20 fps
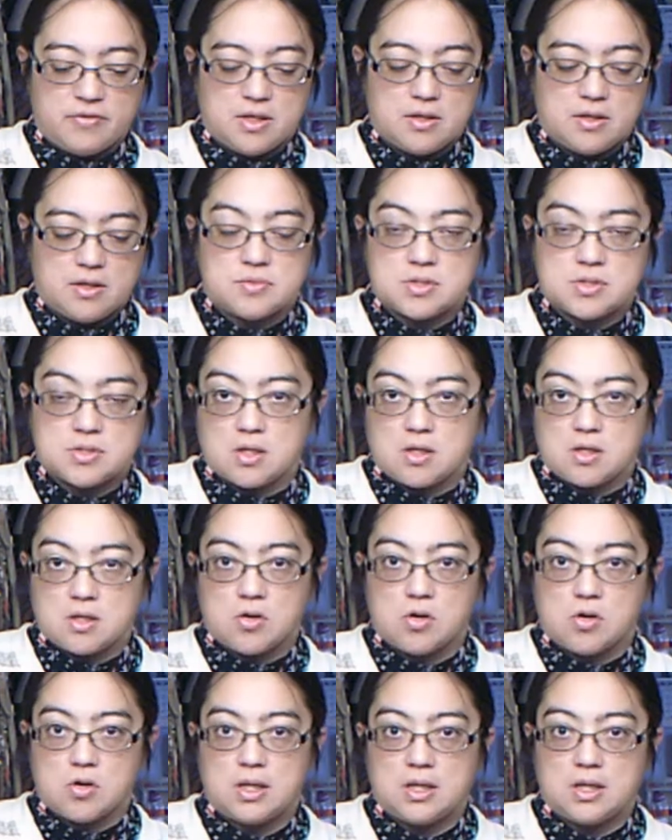I'm just going to cook
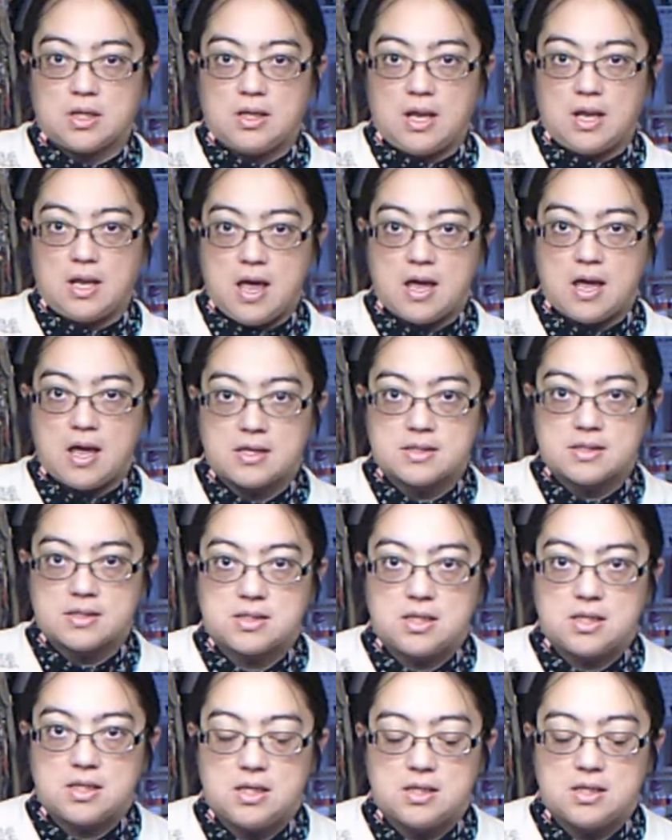it as
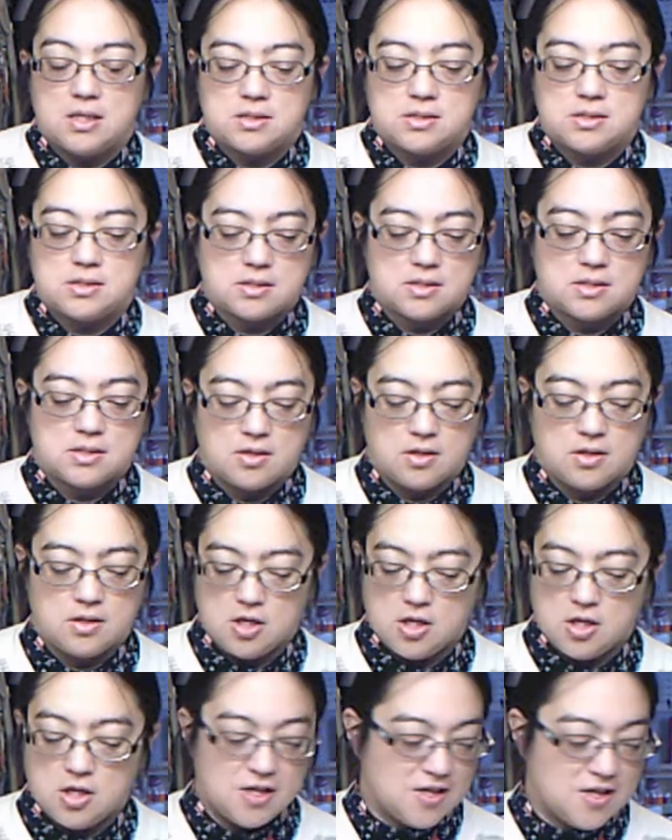is.
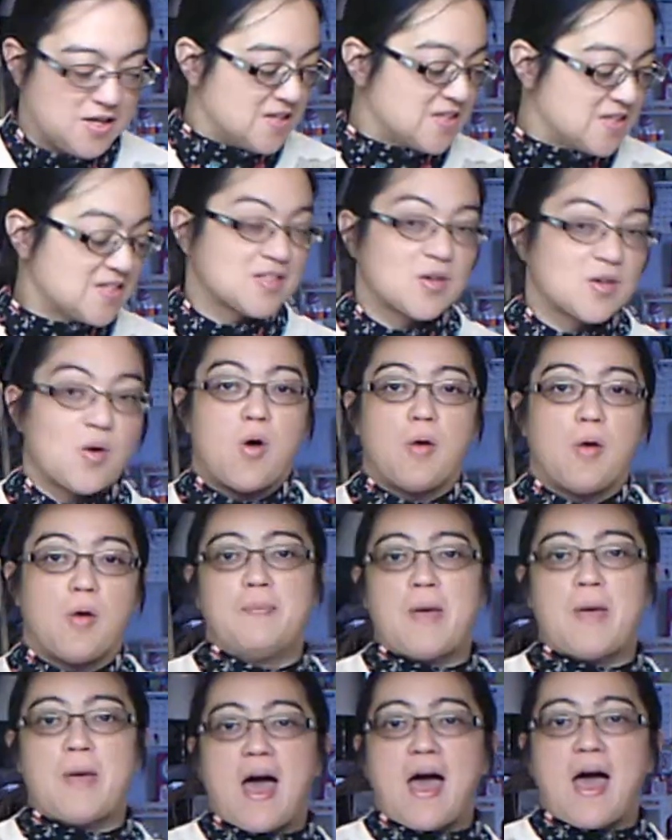So I'll be
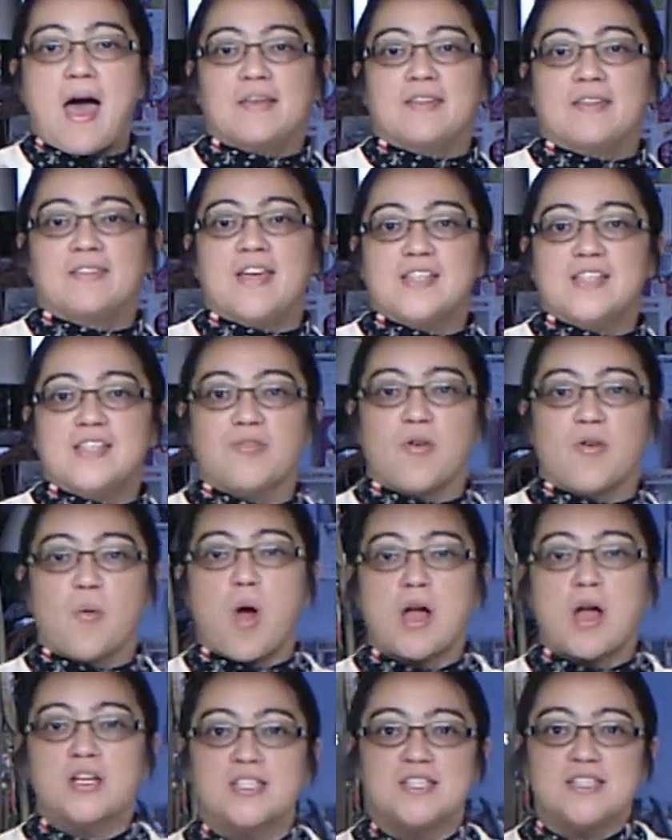back. Thanks for
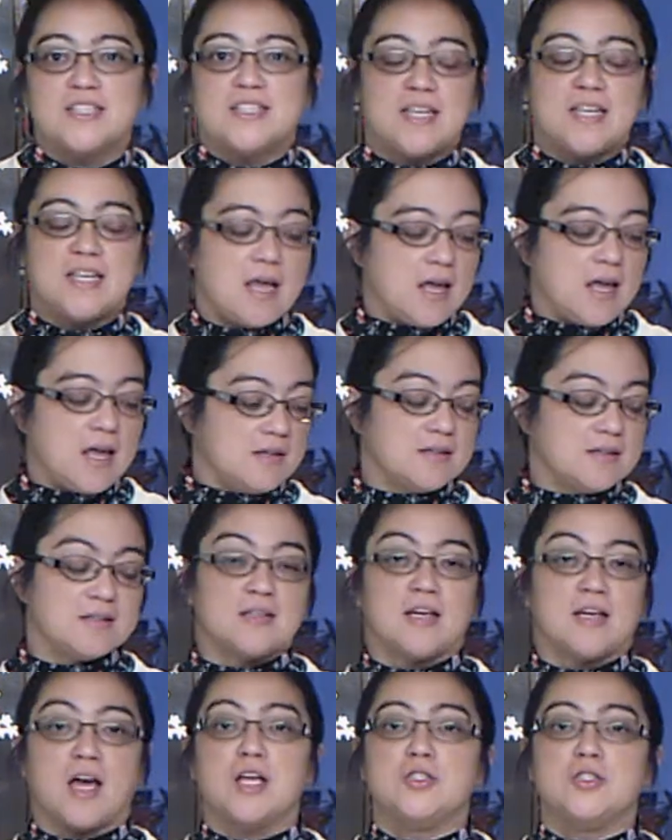watching today.
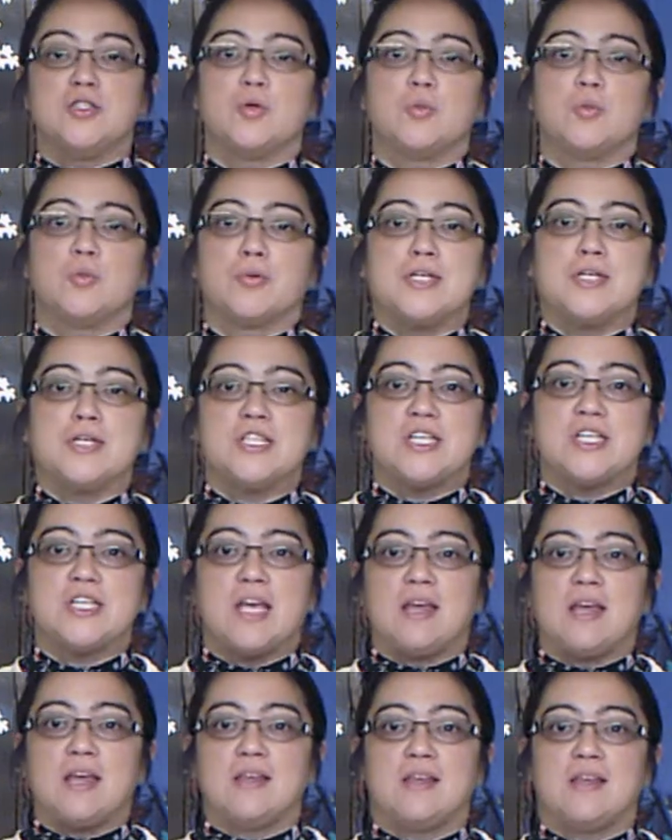I do appreciate
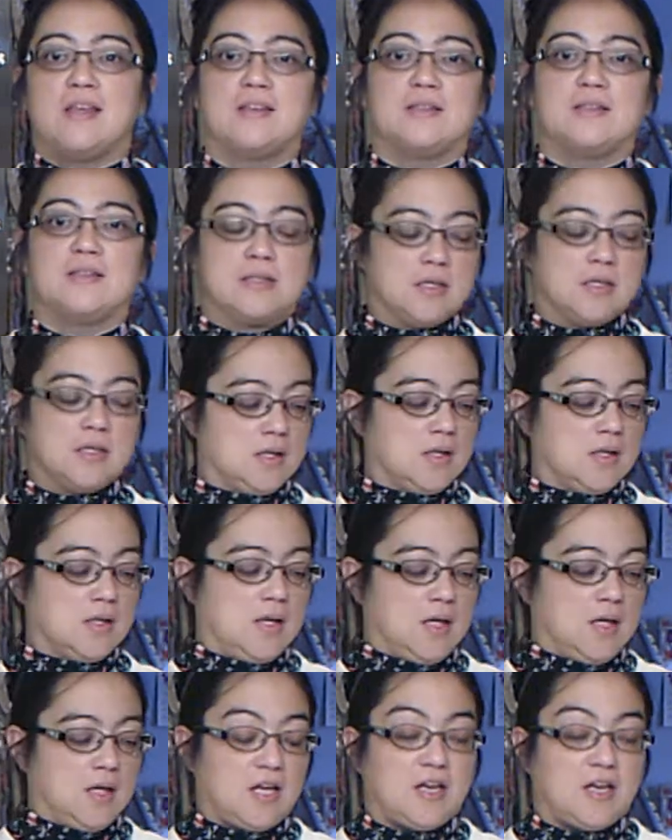it.
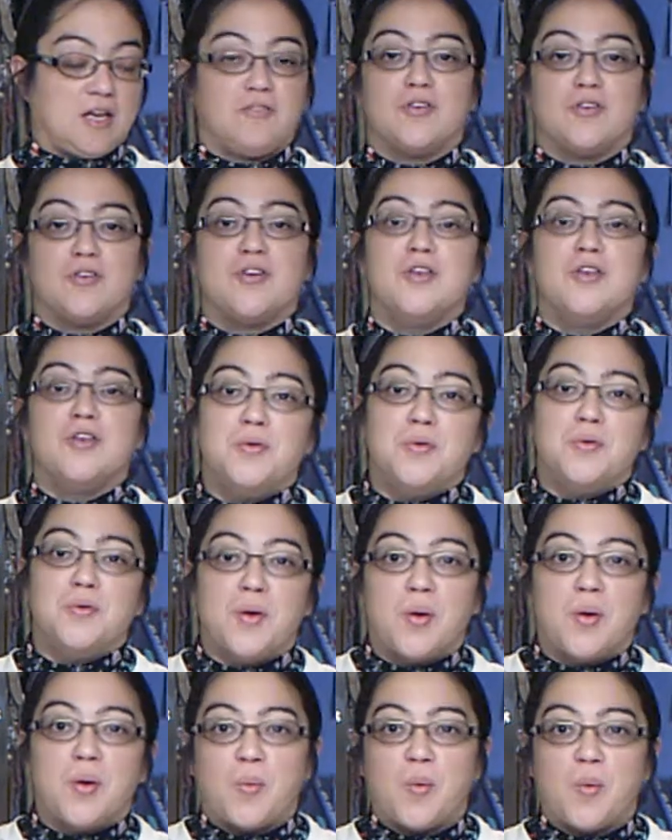And if you're new,
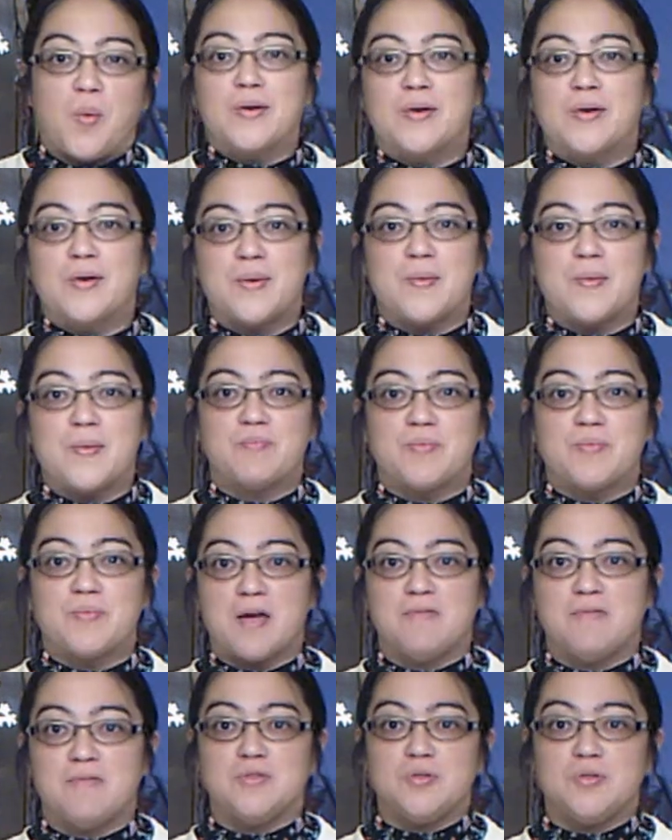welcome. I'm
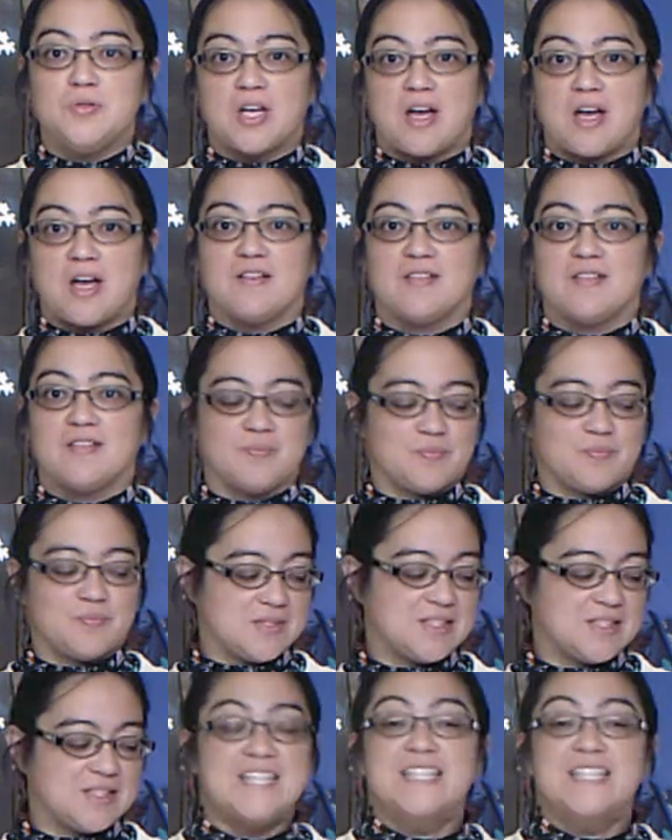Boone Chow. Stay